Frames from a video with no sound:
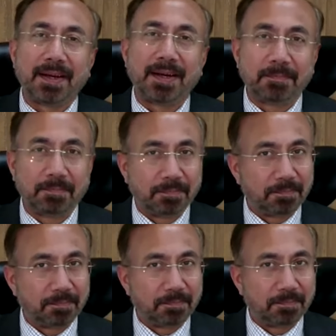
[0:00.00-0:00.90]
uh,
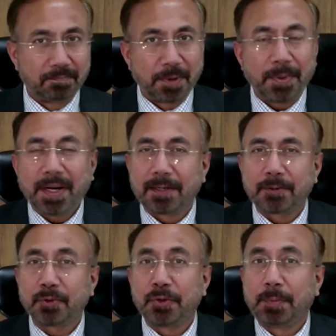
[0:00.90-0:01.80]

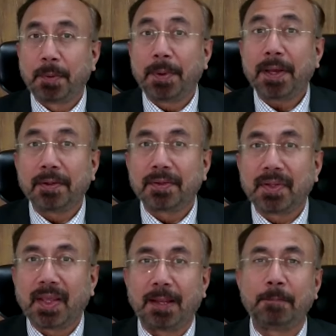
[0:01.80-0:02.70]
prepared. So you prepare on
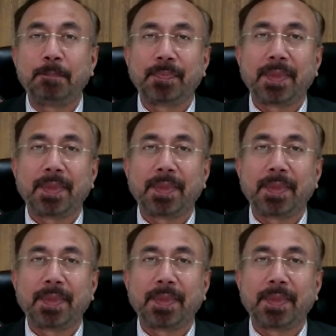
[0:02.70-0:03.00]
theme